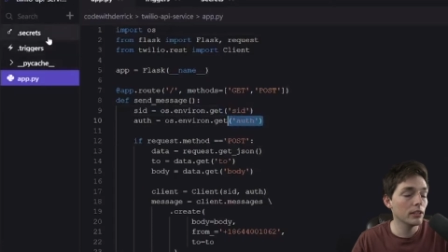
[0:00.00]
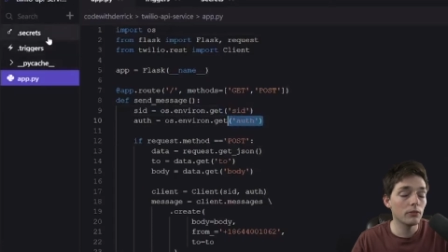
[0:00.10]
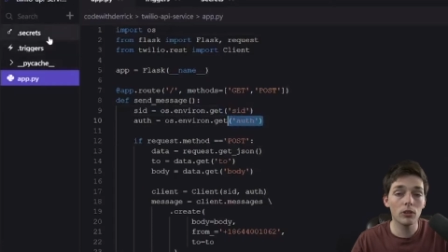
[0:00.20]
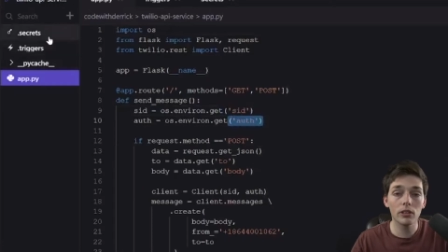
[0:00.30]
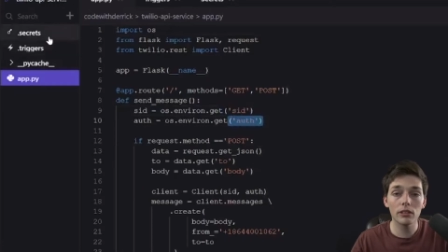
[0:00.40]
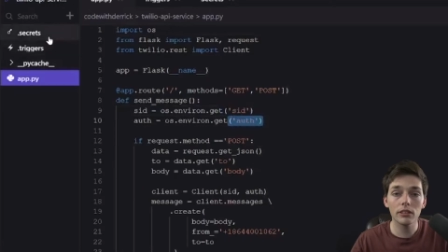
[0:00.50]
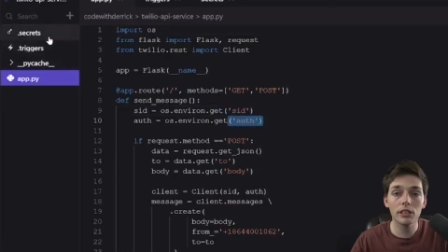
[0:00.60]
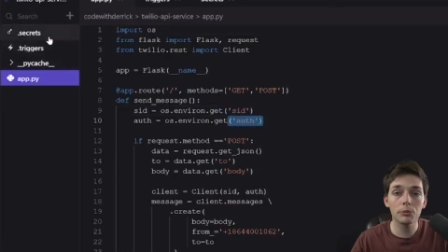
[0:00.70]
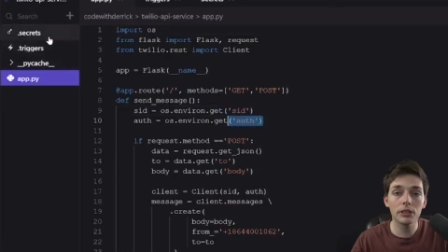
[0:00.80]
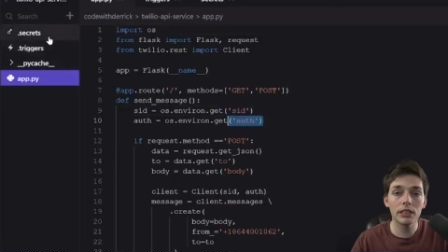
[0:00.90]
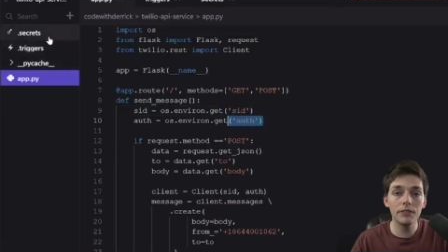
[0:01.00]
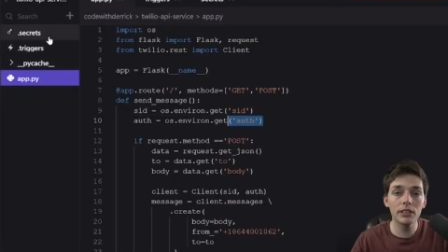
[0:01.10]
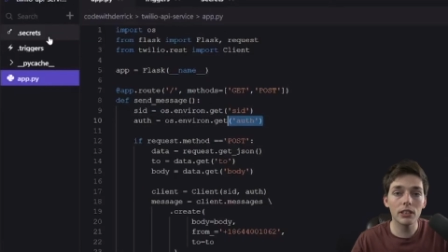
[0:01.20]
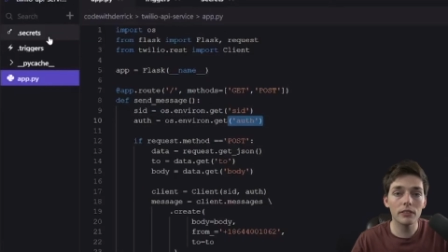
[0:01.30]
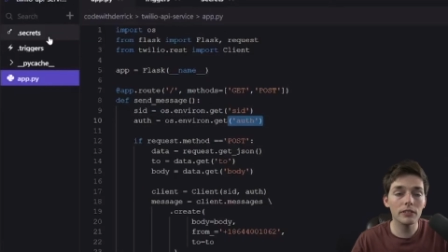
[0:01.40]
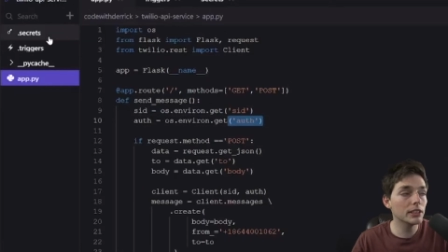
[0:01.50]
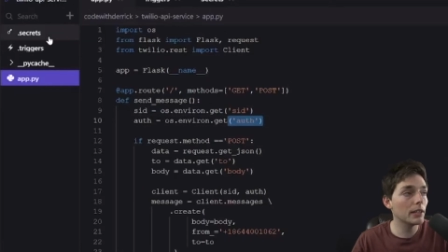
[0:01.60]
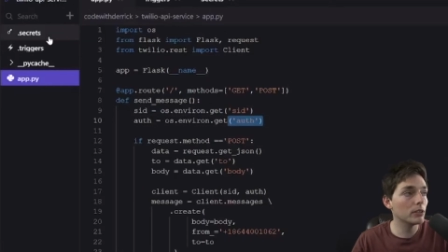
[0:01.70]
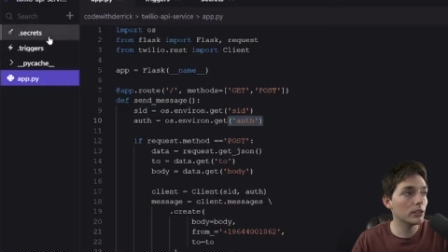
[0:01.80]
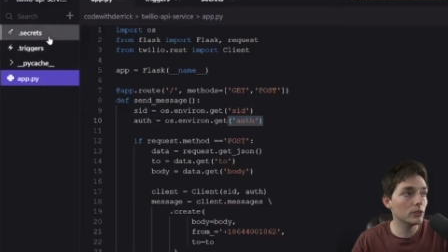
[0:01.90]
The specific service
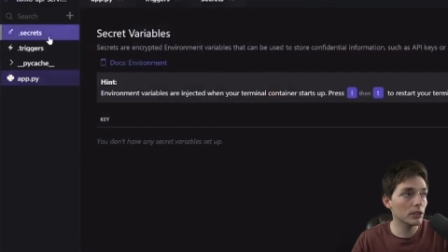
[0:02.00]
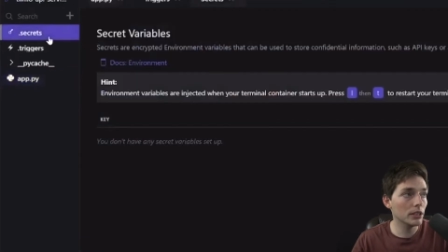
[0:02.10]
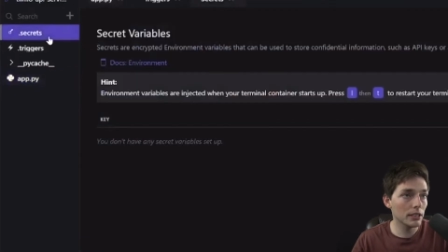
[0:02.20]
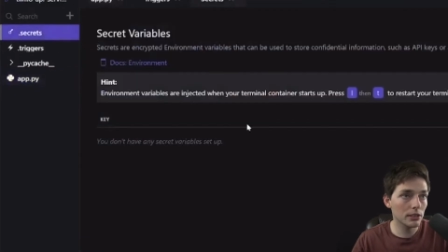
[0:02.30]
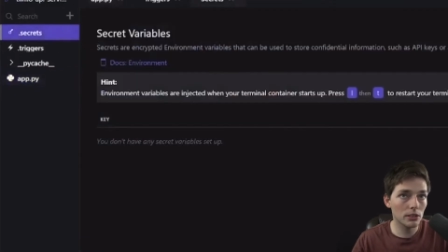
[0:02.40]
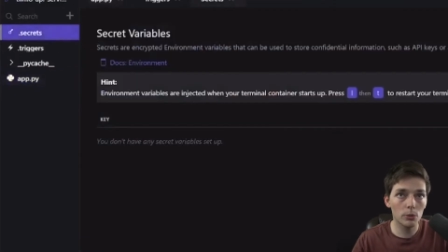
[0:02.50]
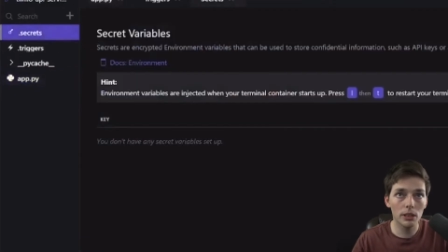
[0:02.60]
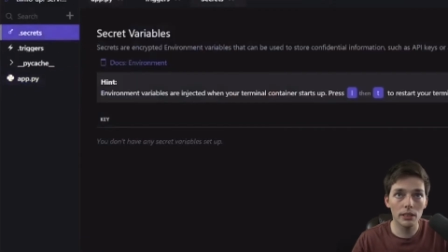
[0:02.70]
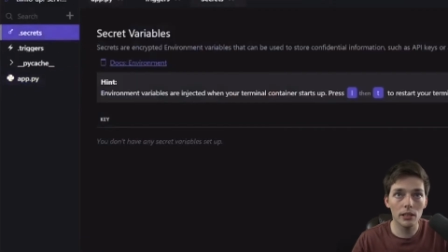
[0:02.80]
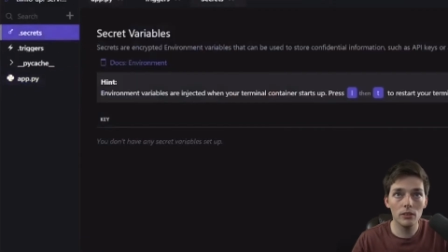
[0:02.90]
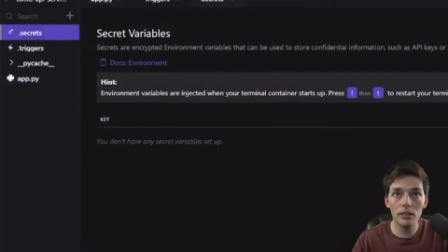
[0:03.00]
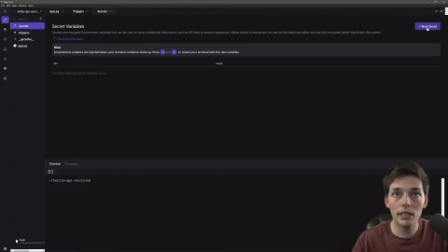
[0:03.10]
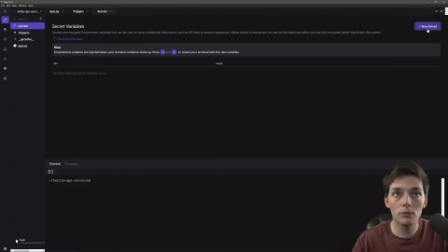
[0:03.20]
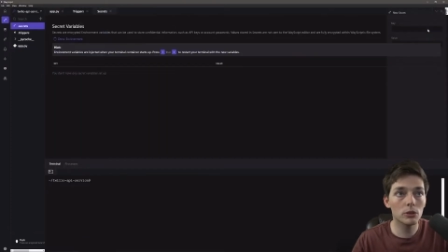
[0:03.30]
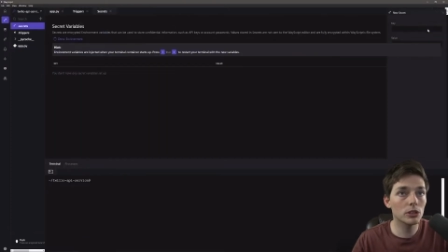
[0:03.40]
that we're using is Twilio, and I will